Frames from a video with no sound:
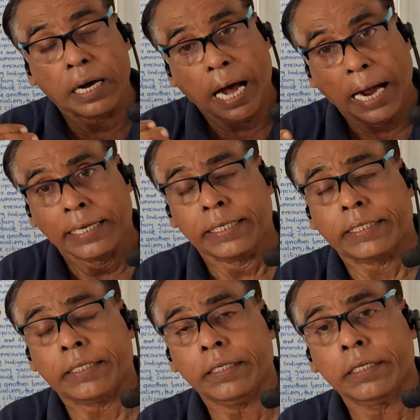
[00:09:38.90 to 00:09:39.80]

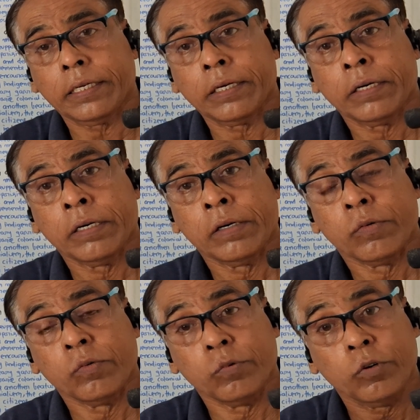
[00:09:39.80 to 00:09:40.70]
identity
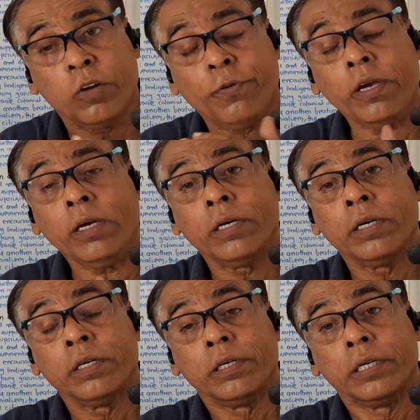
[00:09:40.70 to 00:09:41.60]
will be
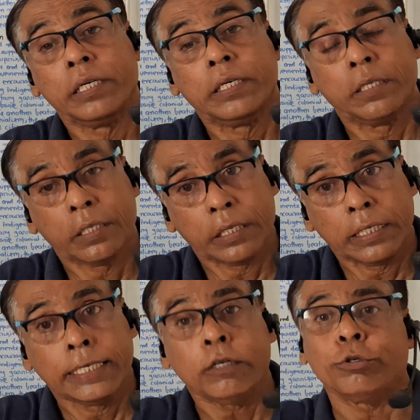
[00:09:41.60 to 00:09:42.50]

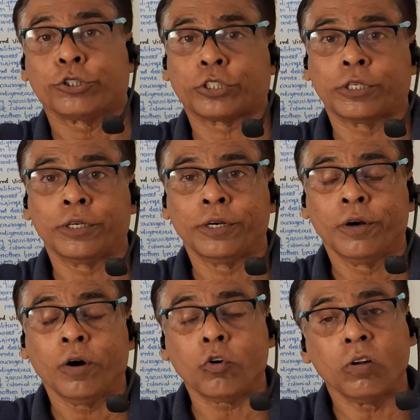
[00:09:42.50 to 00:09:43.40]
erased
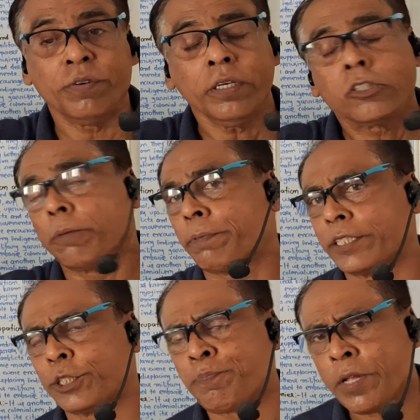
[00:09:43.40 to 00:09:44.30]
or will be
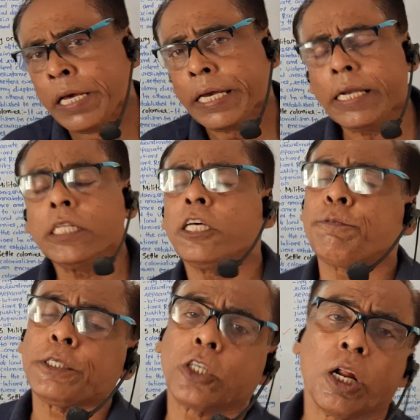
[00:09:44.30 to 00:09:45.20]
suppressed. Another
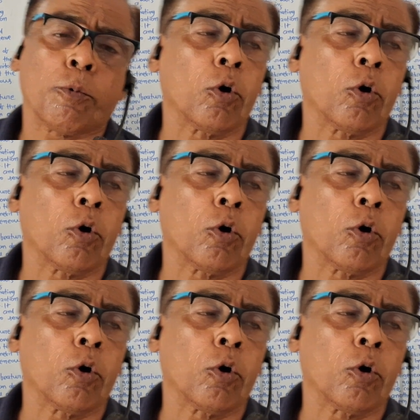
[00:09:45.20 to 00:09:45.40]
feature of